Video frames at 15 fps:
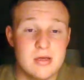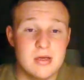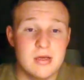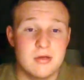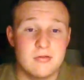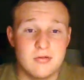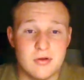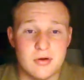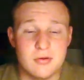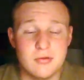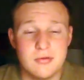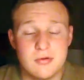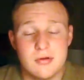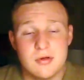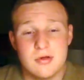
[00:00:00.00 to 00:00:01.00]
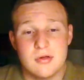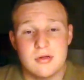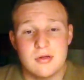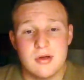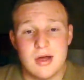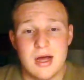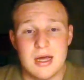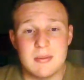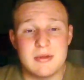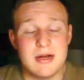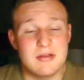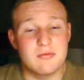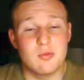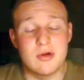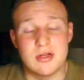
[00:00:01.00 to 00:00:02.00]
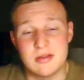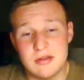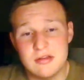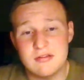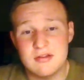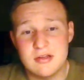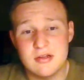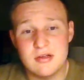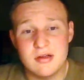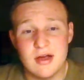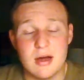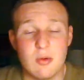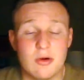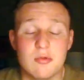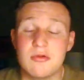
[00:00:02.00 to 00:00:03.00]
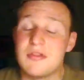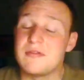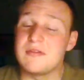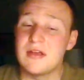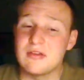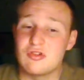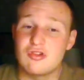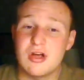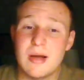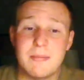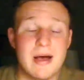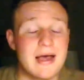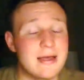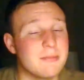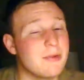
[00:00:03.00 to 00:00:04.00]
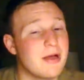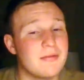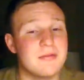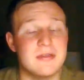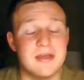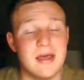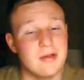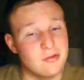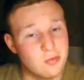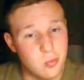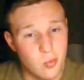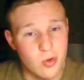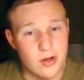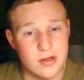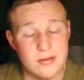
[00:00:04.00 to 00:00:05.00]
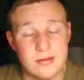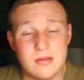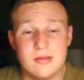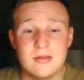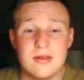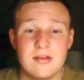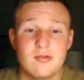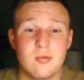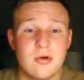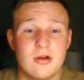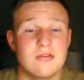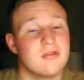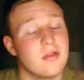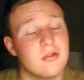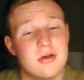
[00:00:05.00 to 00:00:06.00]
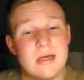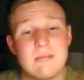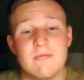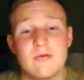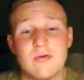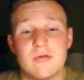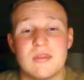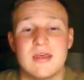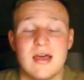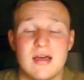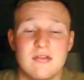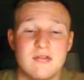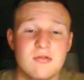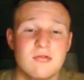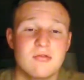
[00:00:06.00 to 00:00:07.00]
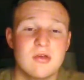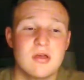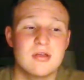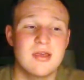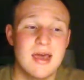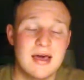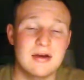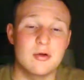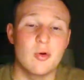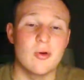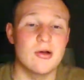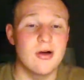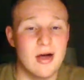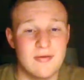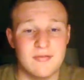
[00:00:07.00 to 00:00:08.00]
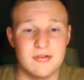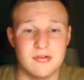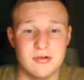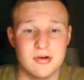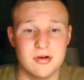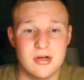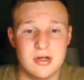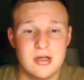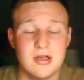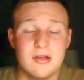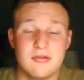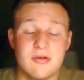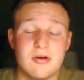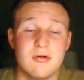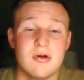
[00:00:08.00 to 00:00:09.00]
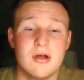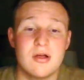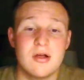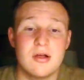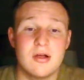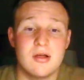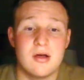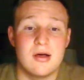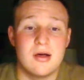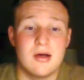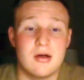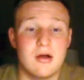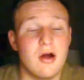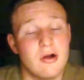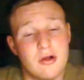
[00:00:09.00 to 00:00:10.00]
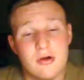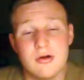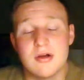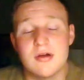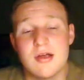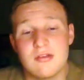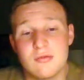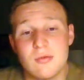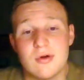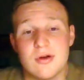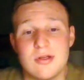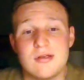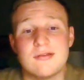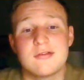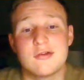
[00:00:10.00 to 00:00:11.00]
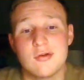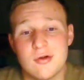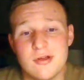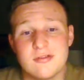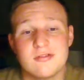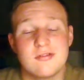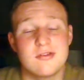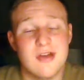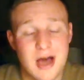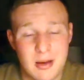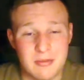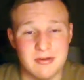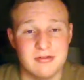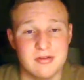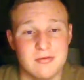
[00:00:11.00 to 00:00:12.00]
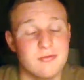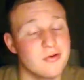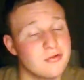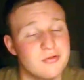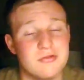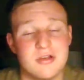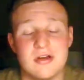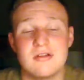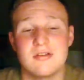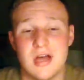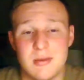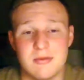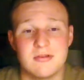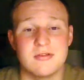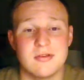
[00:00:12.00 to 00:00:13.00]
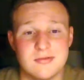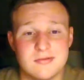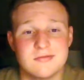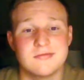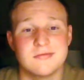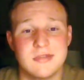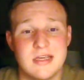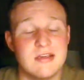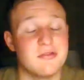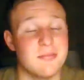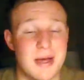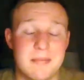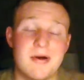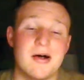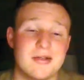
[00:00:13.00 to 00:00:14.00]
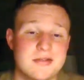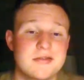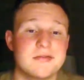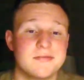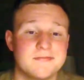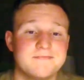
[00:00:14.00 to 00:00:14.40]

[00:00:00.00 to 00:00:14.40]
So, I am an S1 enlisted. I work within the S shop. I am not the S1. The S1 is another name for the S category officer. So, our current S1 is Chris Thomason, First Lieutenant Thomason. He is my boss.